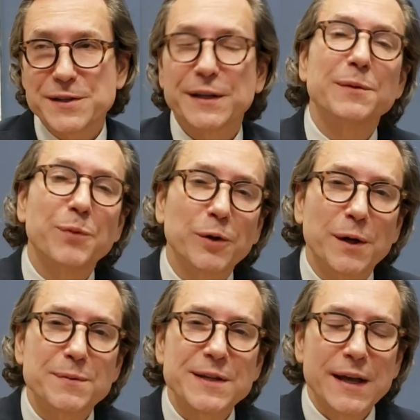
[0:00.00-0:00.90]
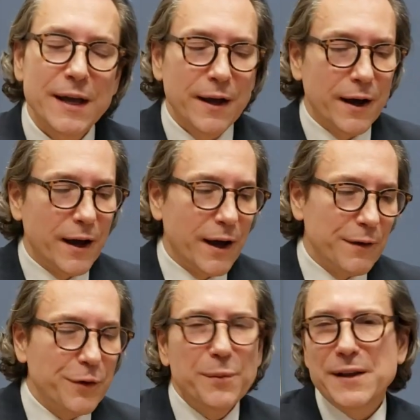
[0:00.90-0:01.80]
and pull-ups
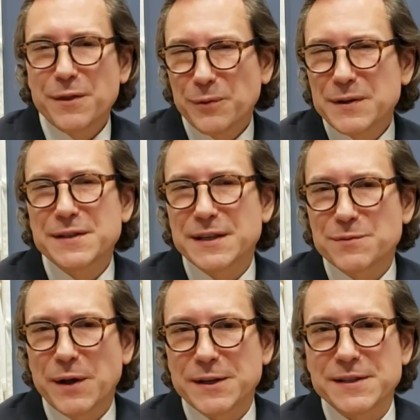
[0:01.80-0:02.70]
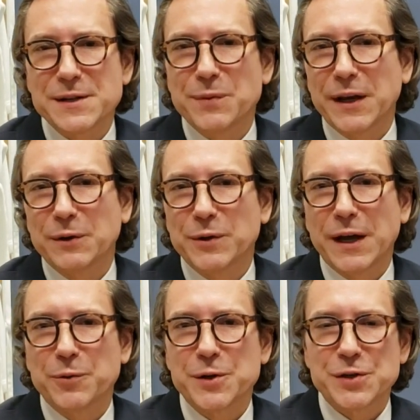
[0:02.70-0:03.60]
for about 3 to 6 months, depending what
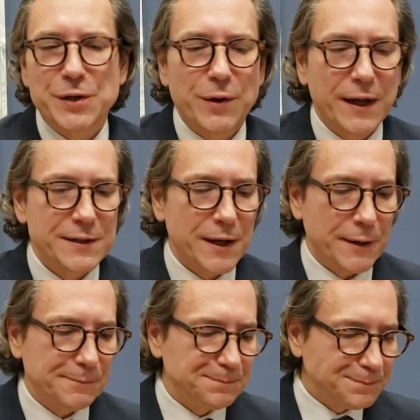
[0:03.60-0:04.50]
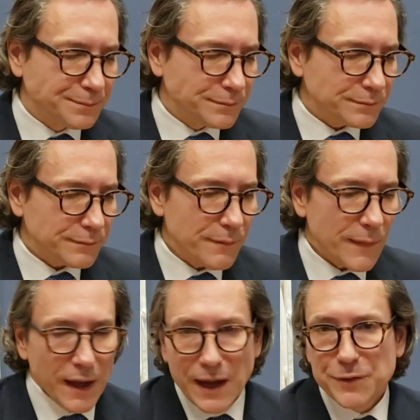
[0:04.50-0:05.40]
operation you had done.
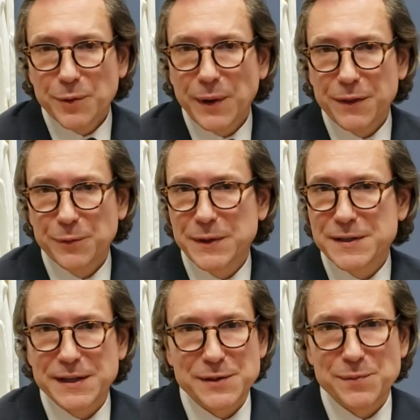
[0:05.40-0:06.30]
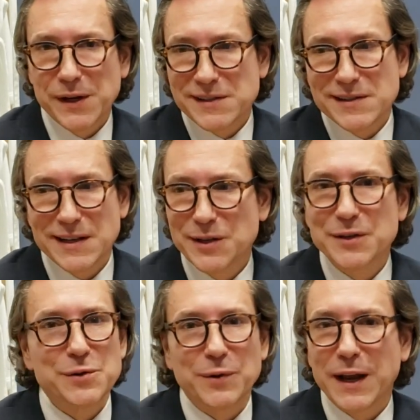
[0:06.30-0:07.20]
After about 3 to 6 months, then you
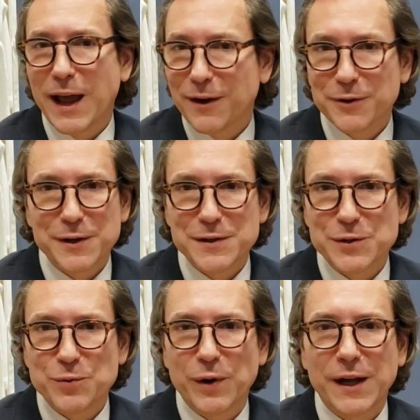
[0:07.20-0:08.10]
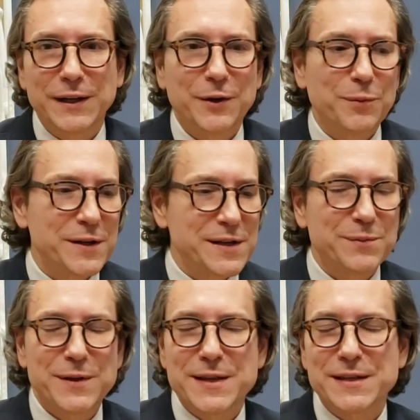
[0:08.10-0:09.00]
can do whatever it is you want. Your breast
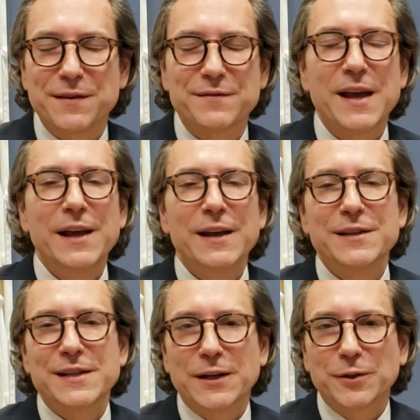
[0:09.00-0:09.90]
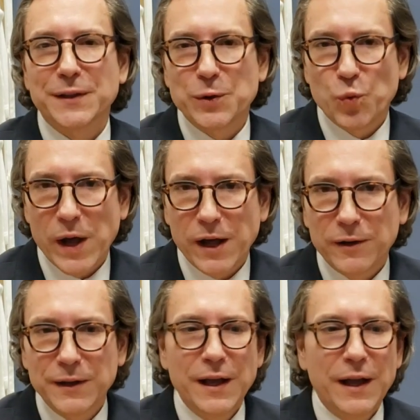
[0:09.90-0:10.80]
implants have settled in well.